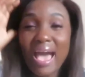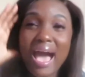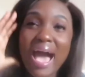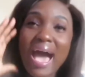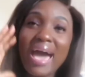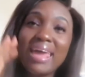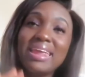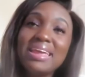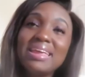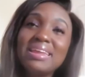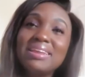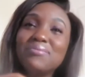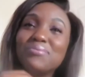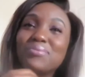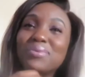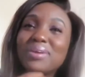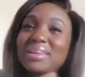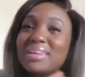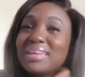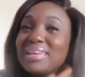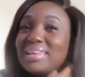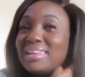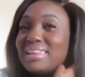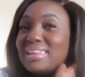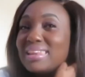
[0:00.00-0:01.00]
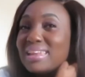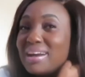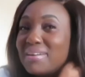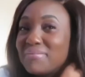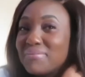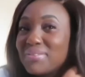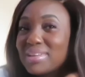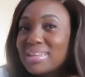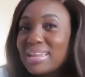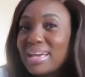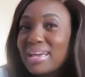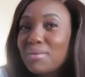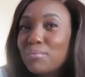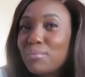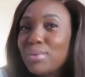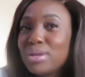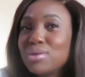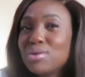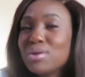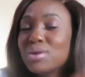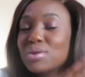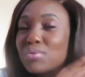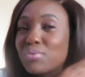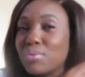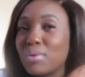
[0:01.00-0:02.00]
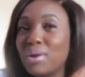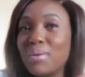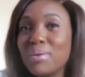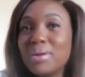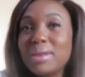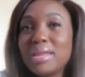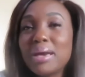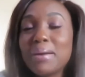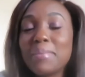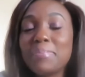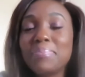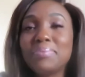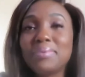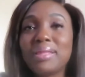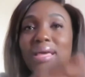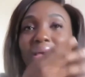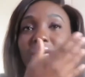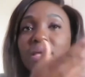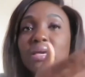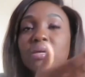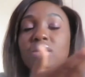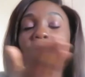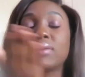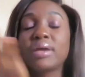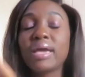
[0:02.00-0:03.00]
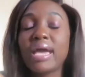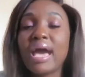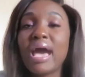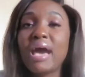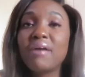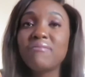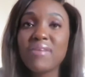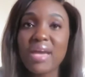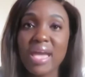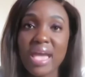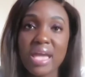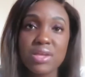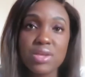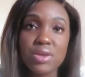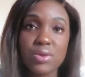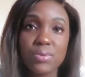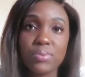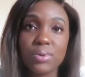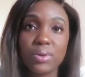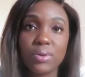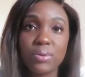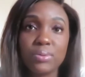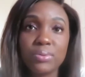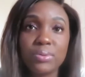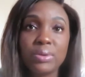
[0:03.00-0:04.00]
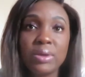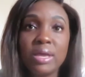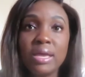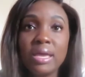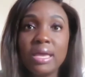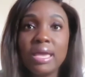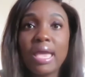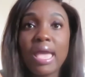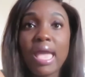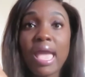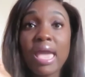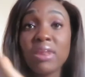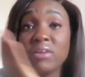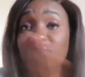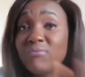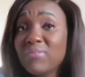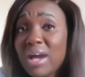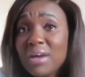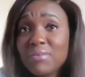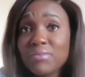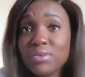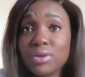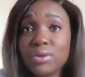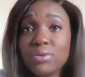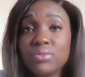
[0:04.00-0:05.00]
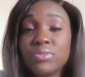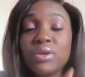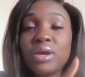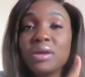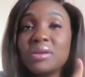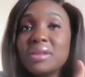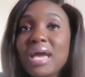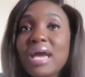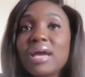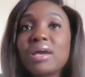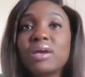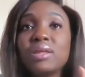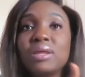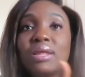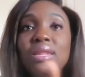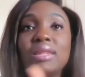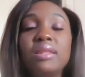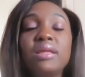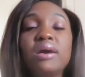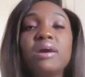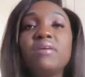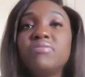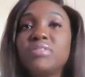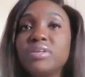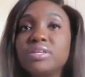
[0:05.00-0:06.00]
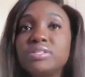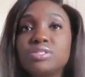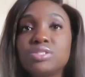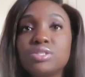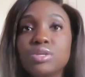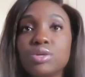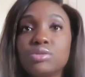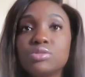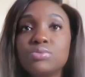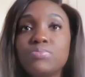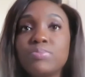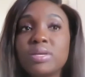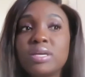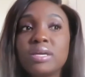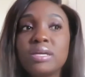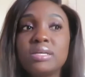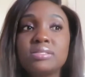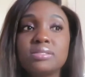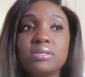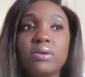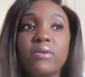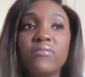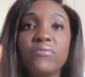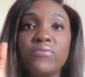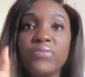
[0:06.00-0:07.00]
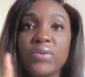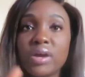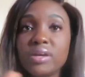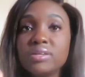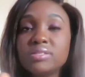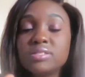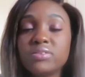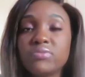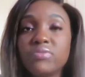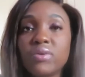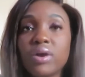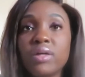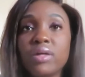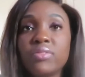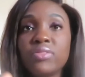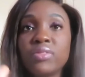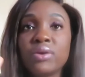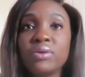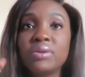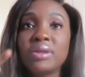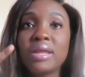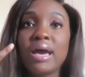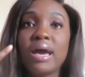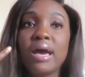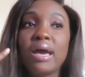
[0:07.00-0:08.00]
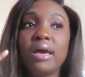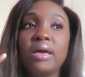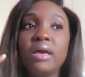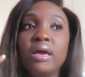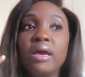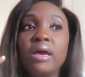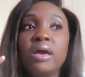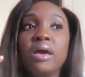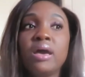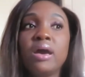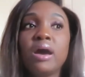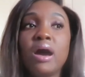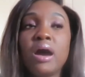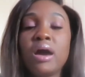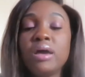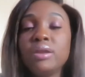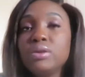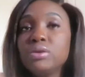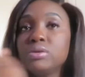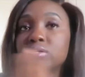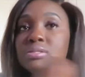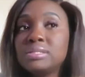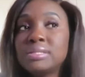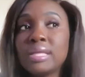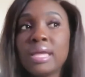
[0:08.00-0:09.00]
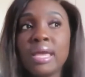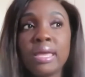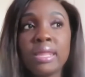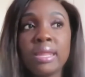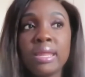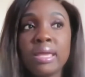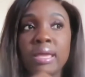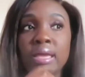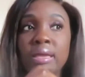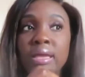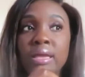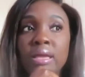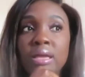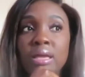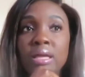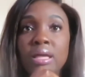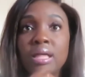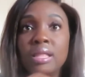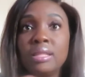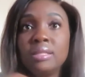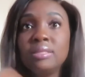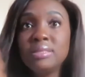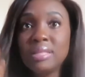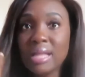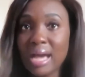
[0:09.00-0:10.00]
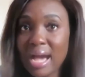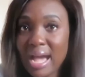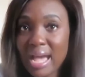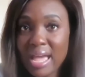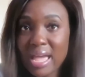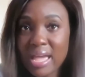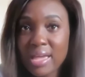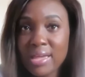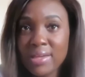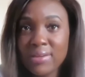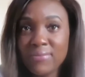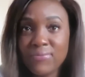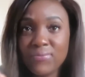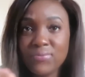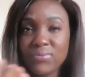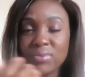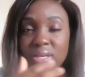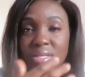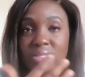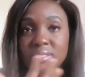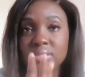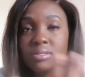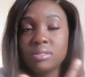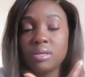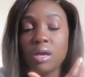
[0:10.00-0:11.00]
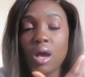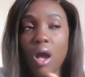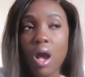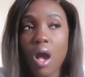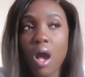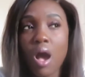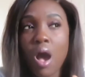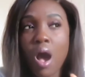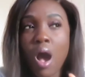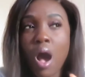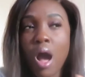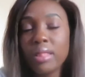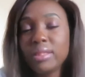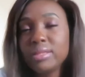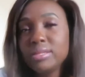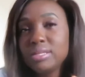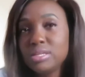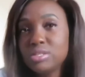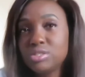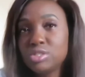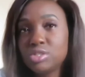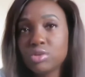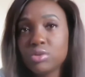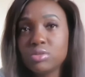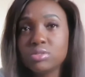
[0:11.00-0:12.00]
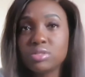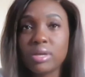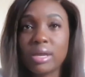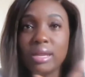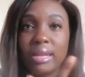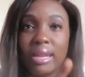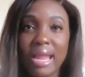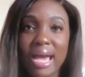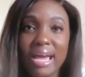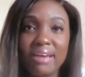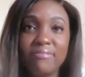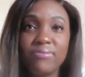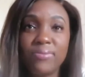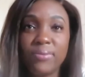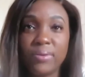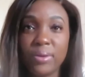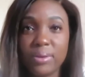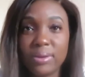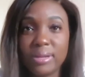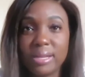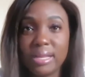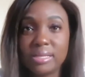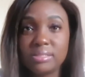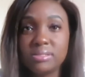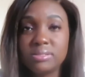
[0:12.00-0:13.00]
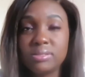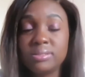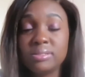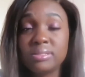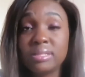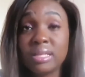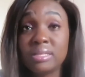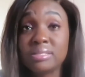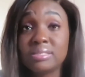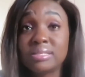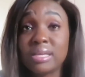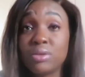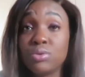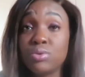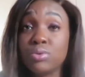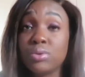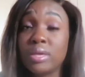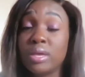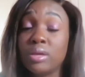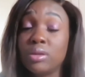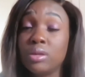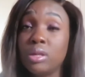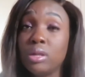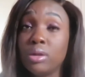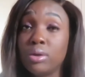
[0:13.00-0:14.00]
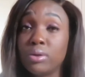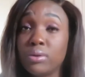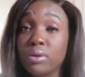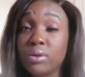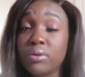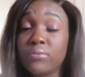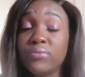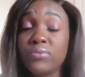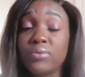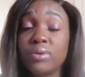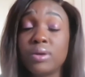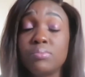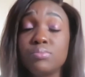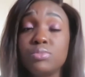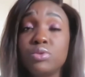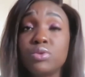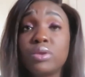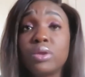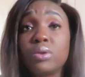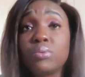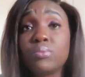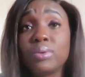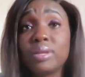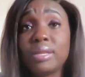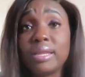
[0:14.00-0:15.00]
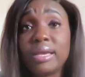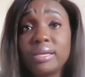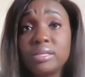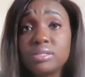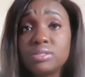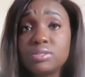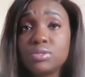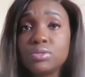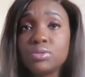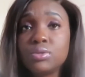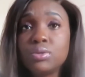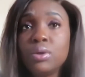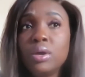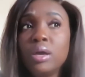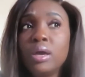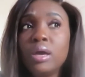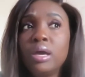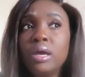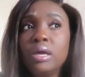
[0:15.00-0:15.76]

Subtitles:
I didn't really love it. Like, when you're growing up, like, okay, I have an 8-year-old and a 5-year-old. They're not gonna love these shows because, first of all, they're not understanding life, because all of these shows are life learn lesson, things that you can learn from, you can relate to.